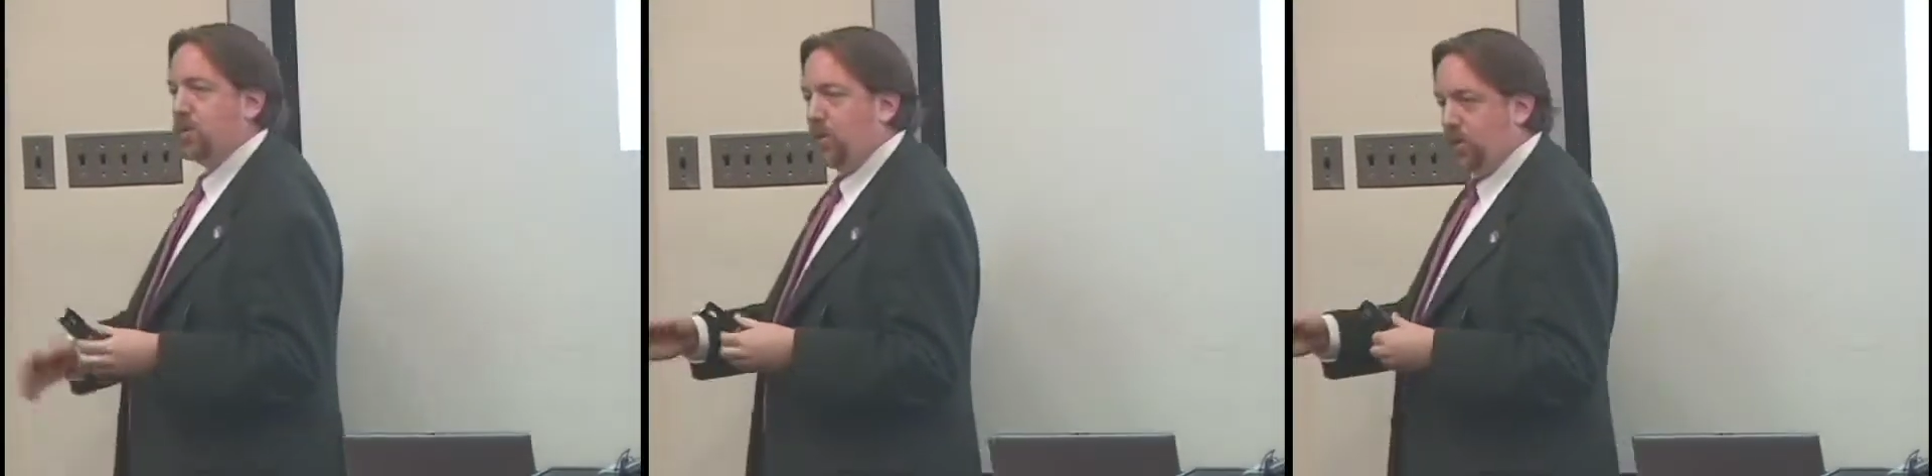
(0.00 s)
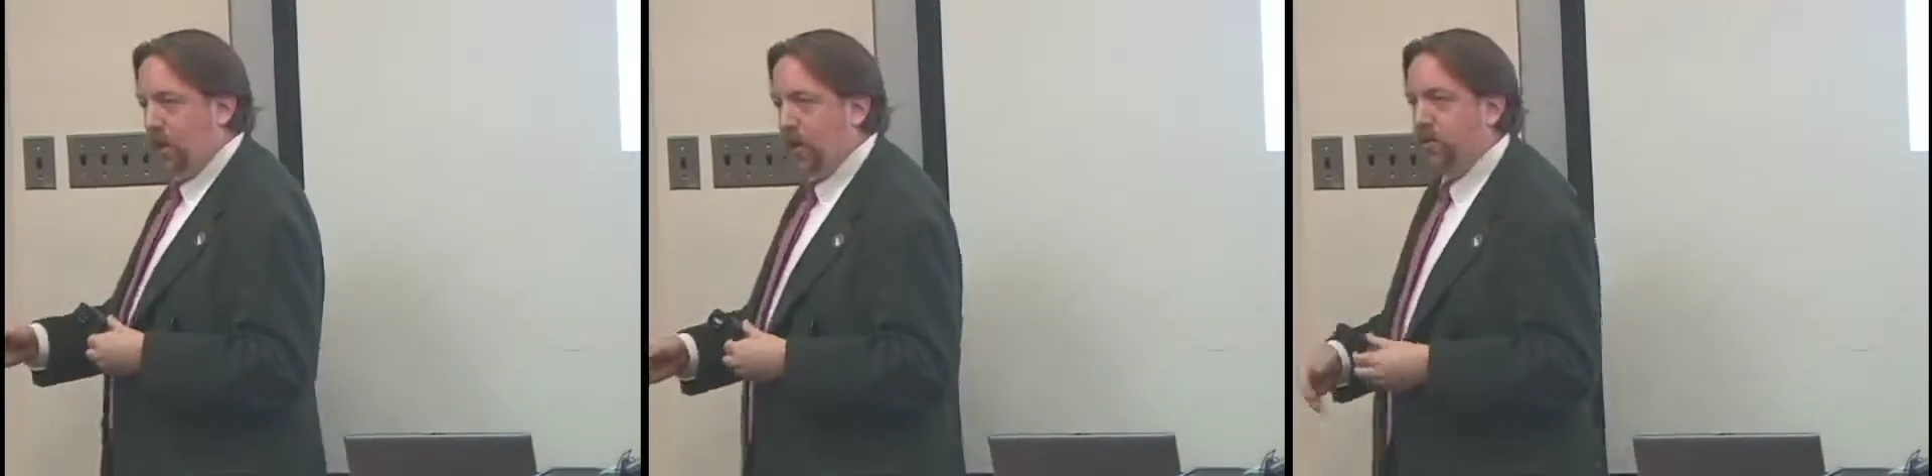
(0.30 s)
with
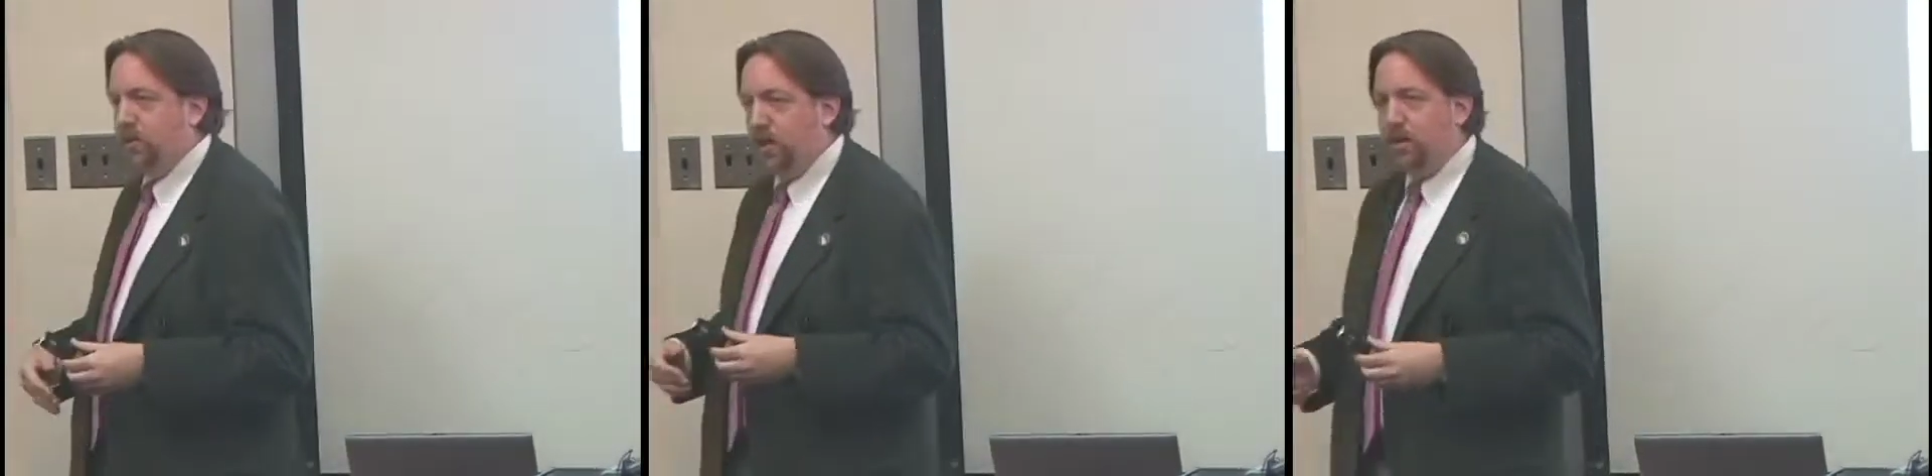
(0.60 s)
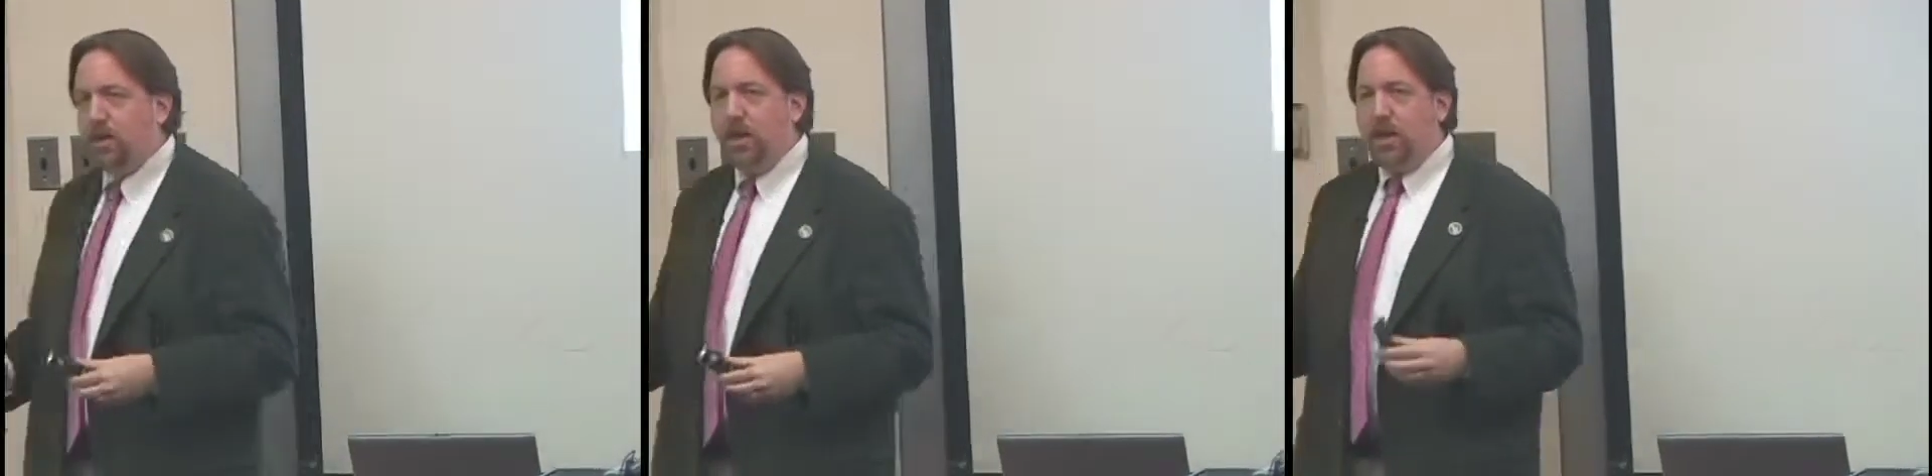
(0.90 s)

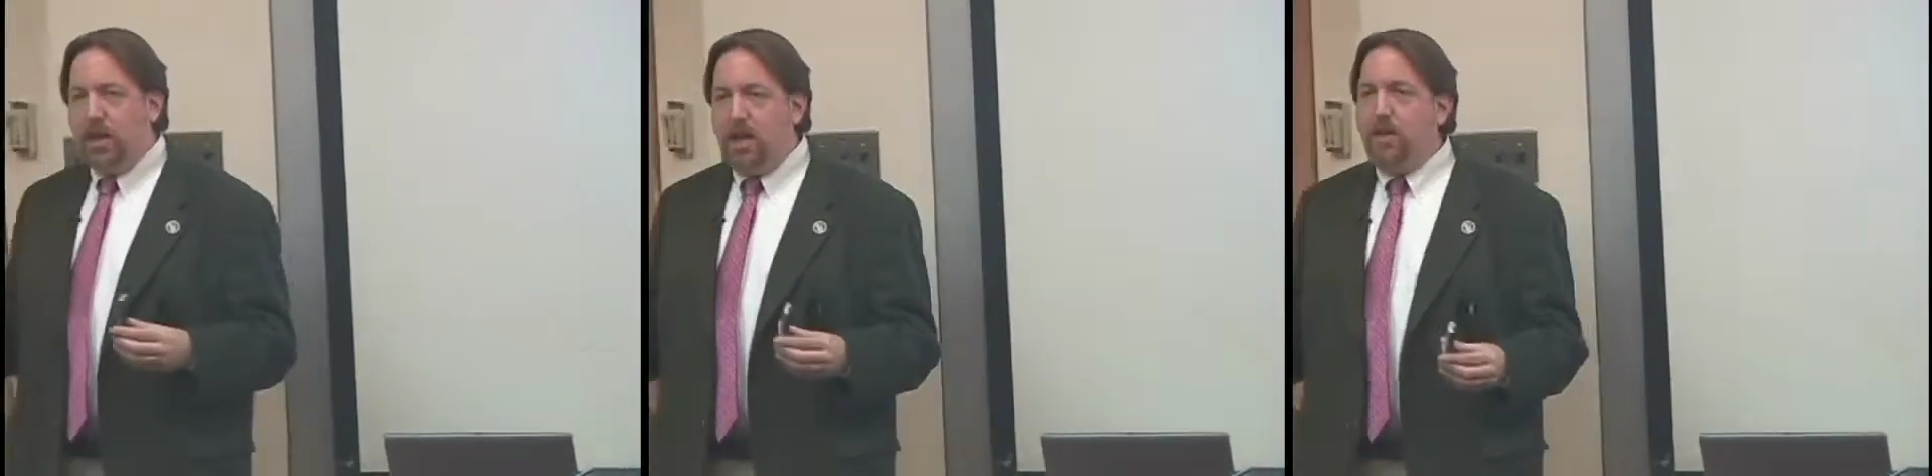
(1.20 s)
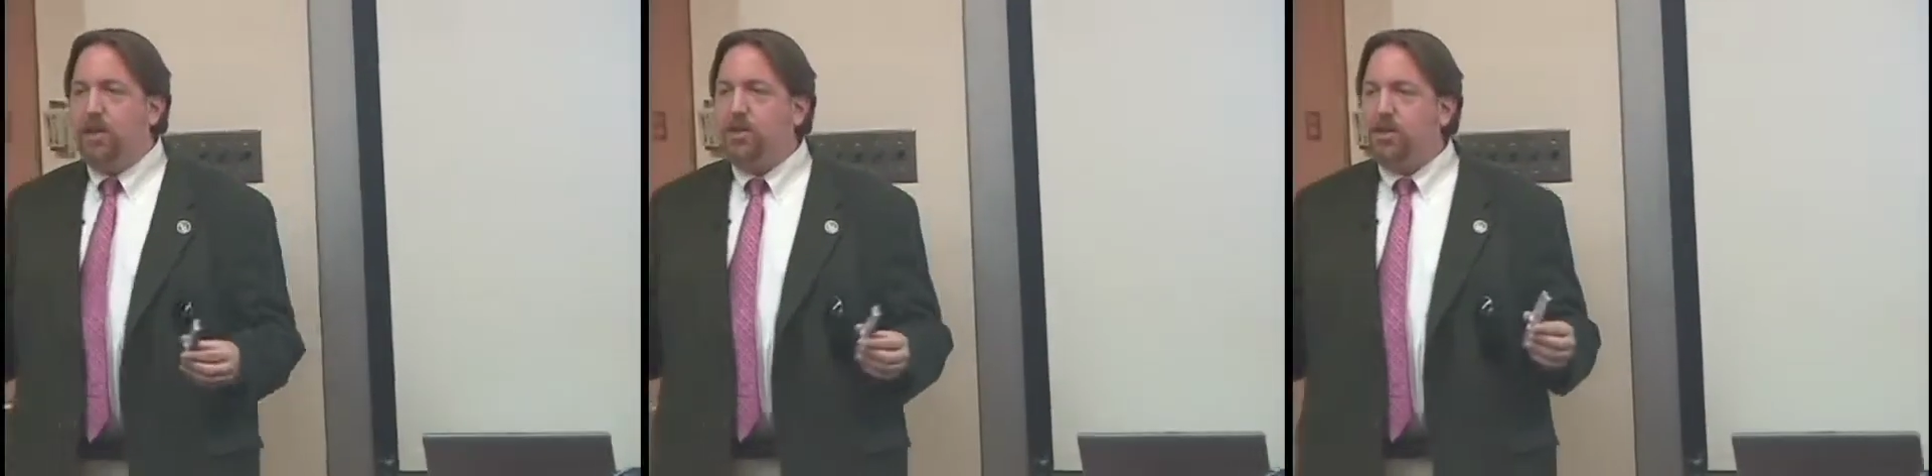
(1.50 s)
Socrates
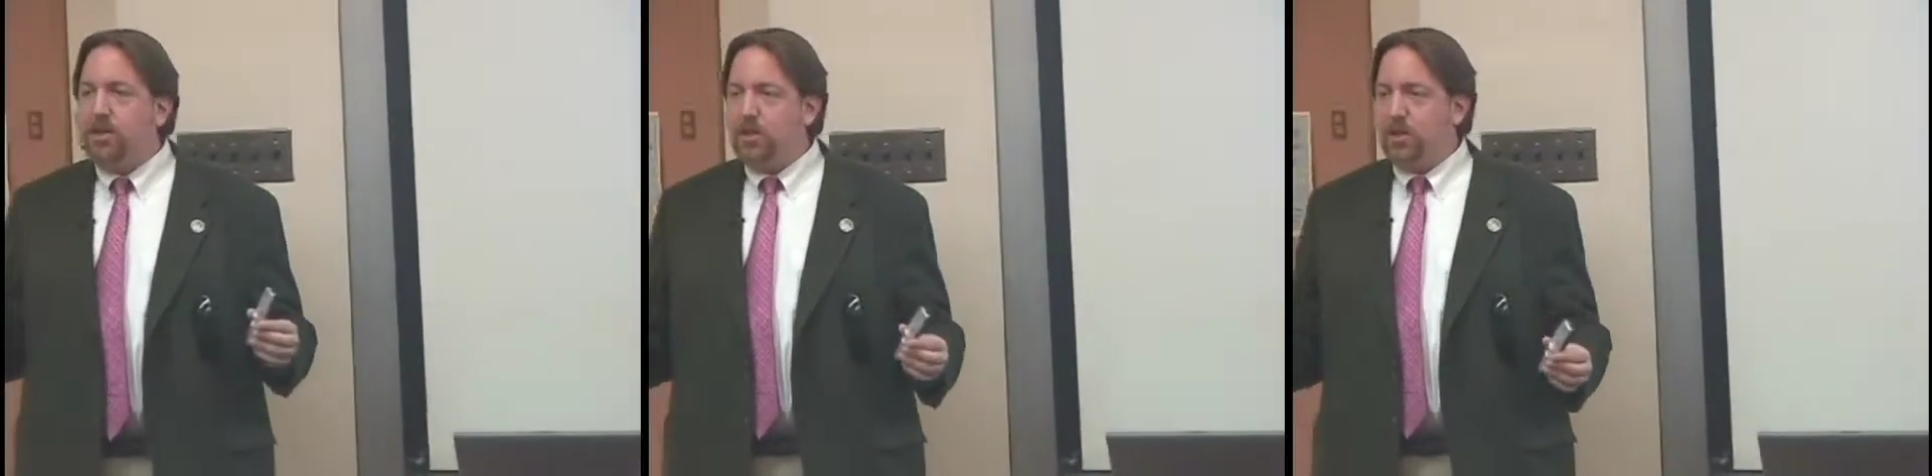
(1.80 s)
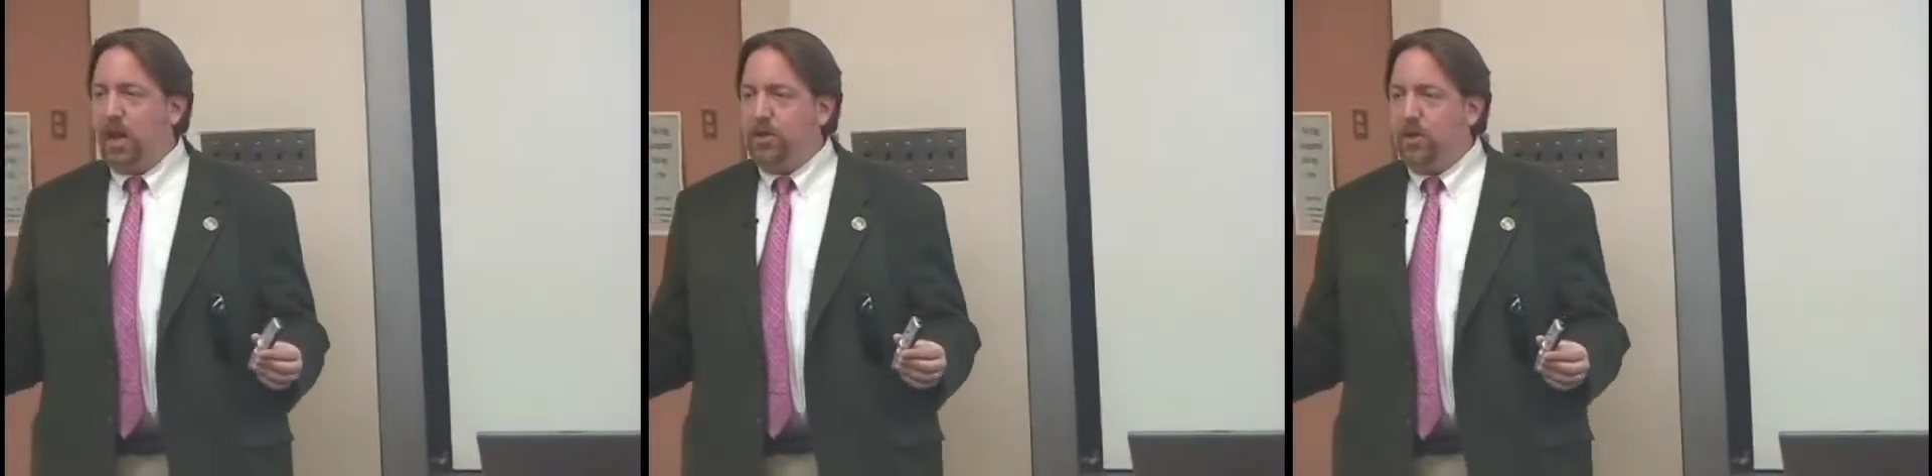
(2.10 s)
in this
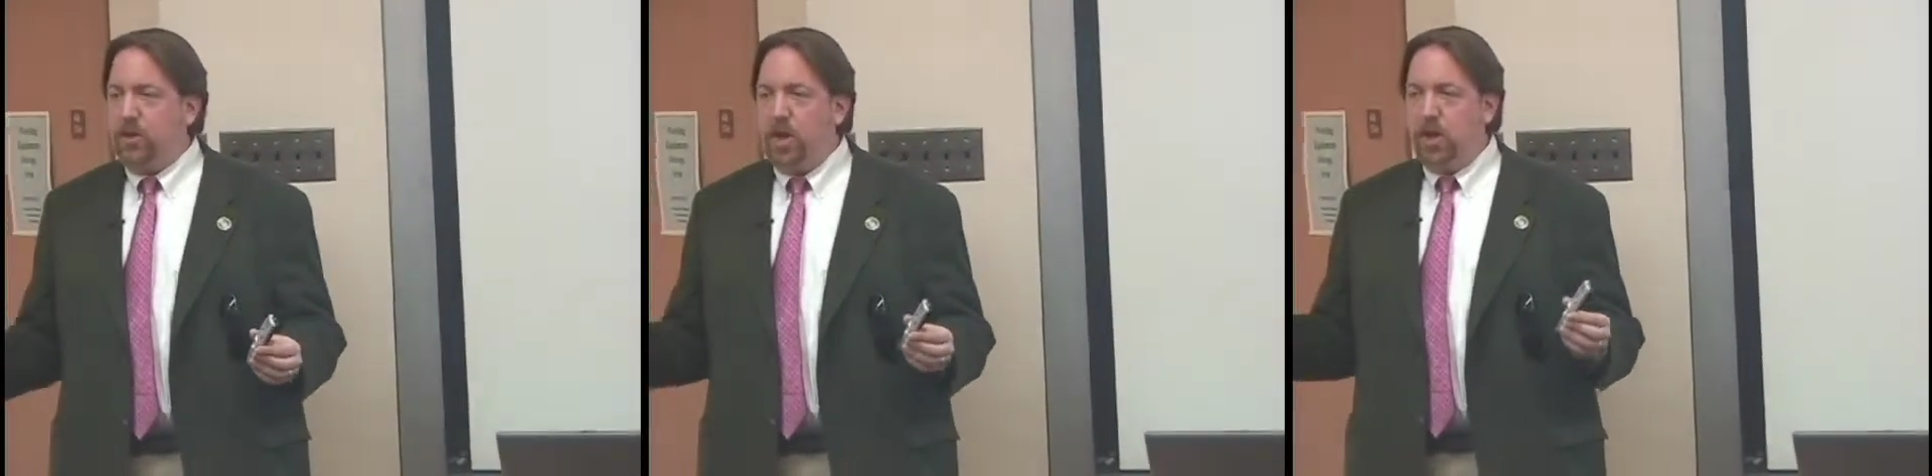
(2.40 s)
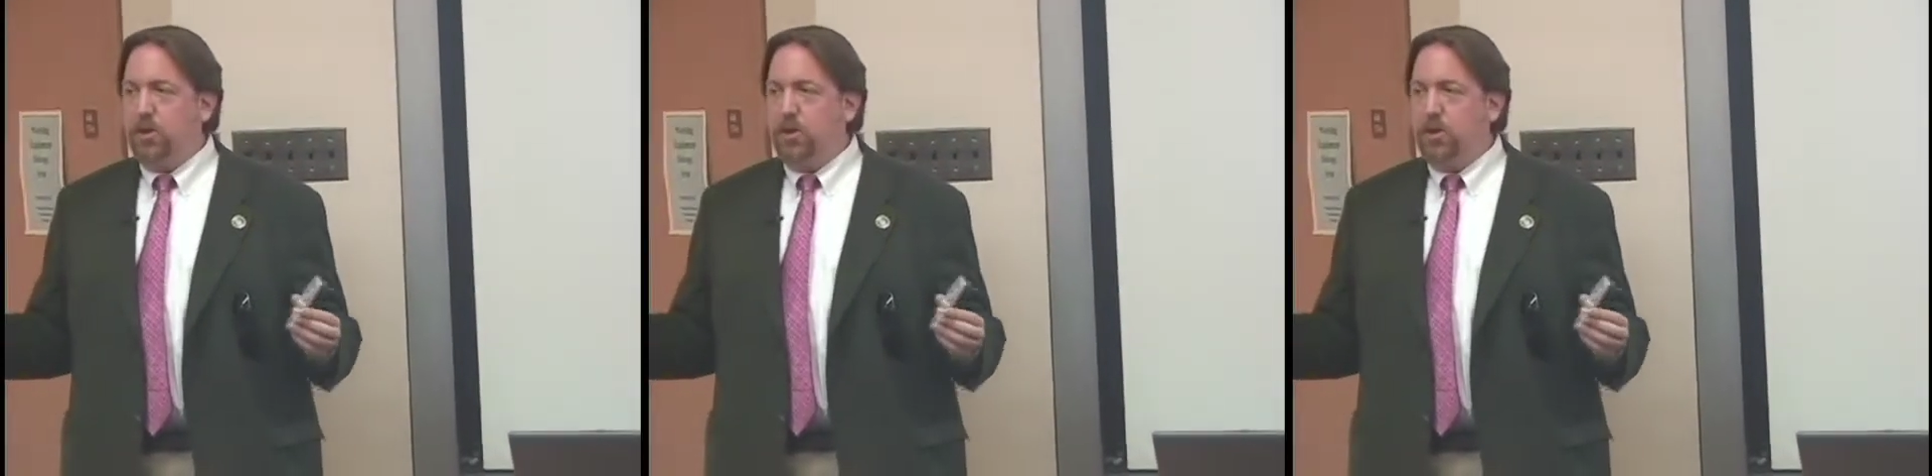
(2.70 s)
discussion